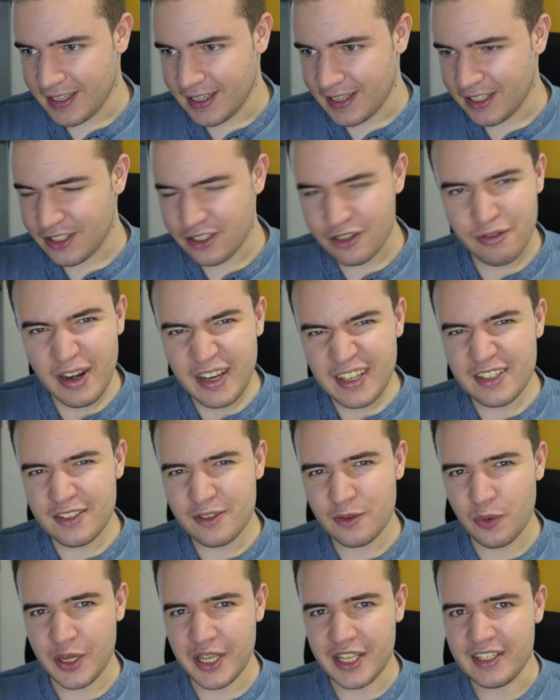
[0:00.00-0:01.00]
Its
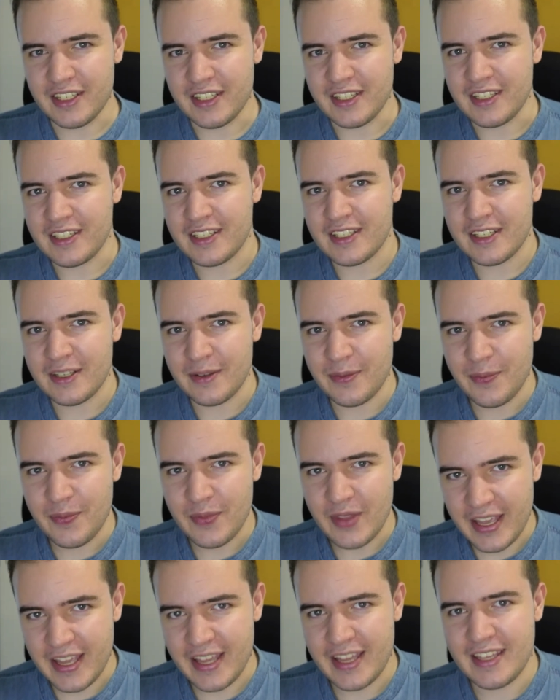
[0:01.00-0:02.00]
greatest weakness
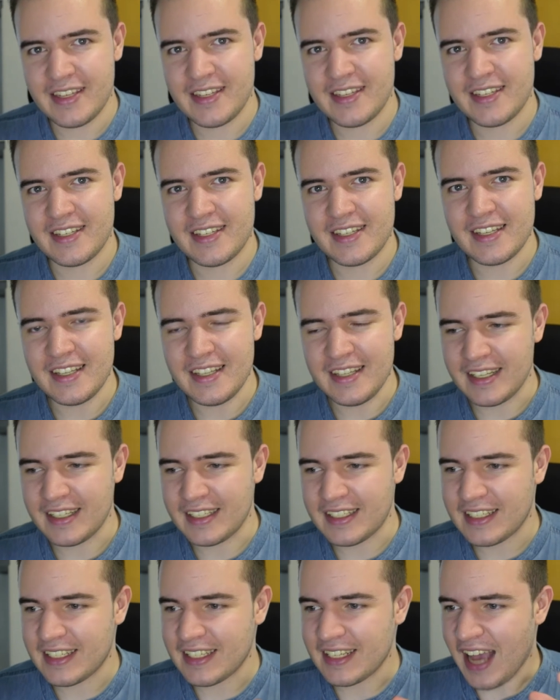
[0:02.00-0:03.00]
is
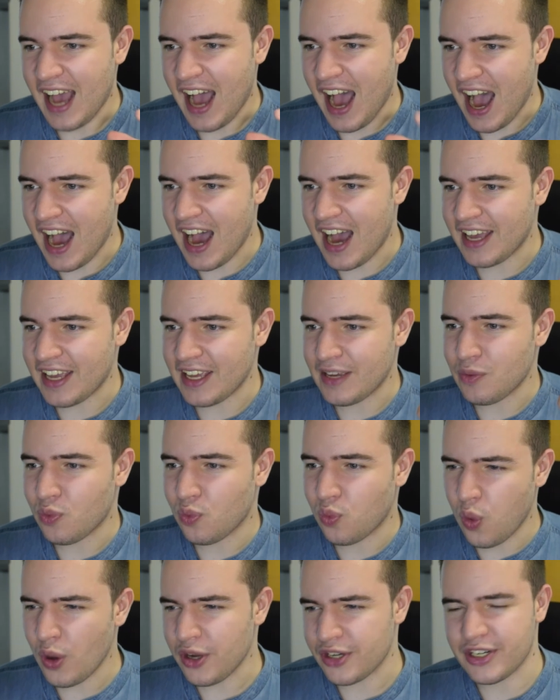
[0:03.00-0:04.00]
that I
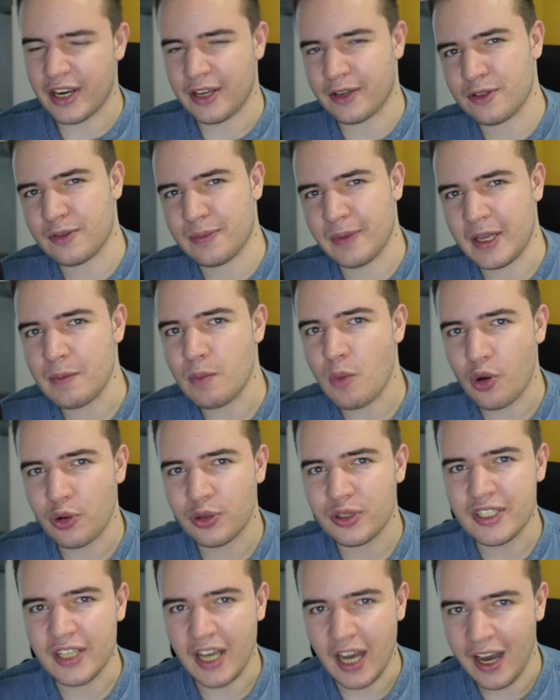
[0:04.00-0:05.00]
wish I could spend more
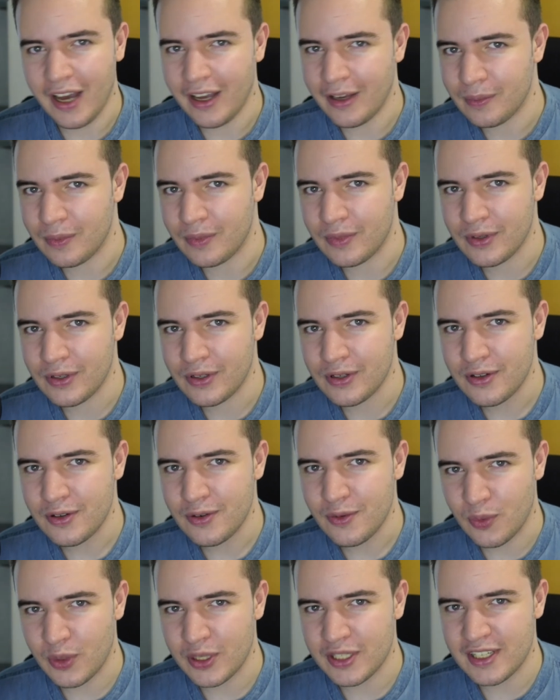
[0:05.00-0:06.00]
time
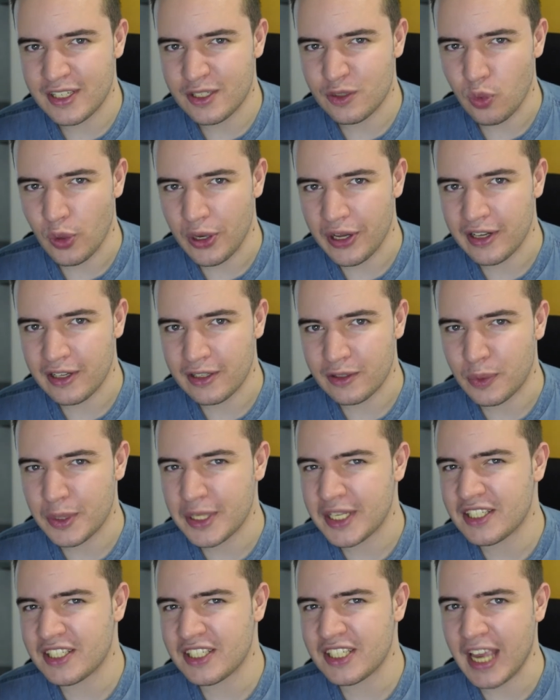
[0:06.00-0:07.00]
with this world,
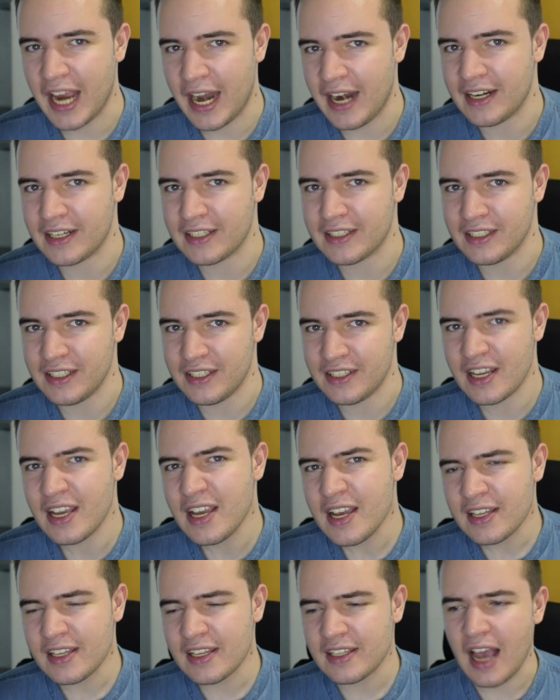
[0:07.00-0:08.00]
with its characters,
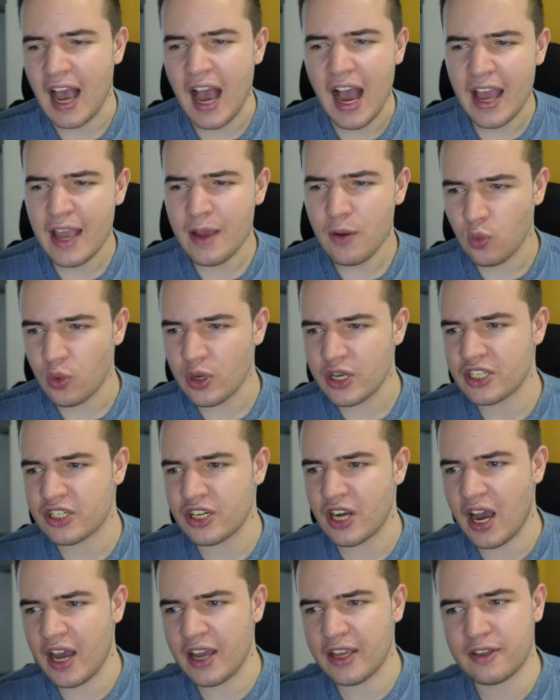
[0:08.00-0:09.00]
that I wish
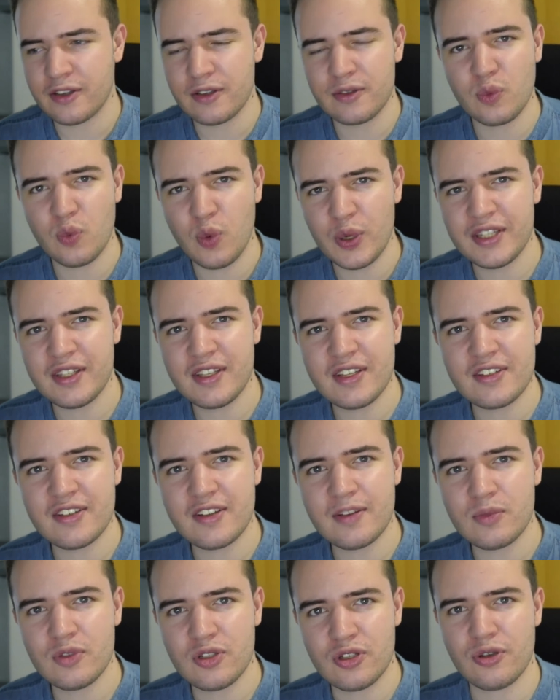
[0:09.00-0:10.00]
I could witness
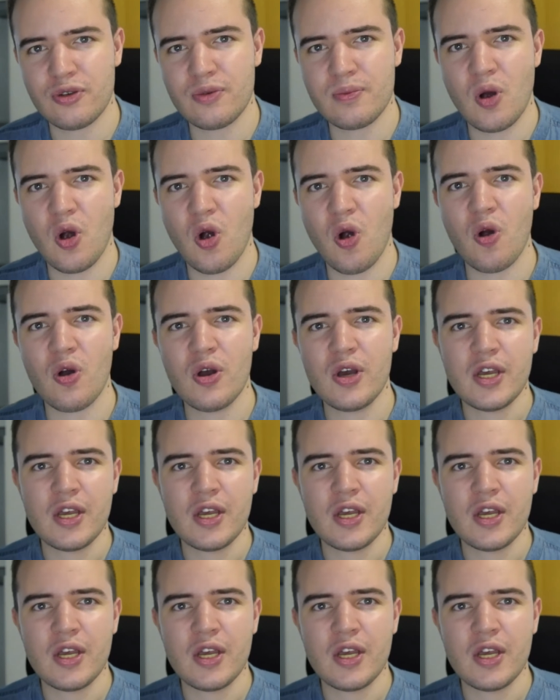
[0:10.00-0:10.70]
them do more,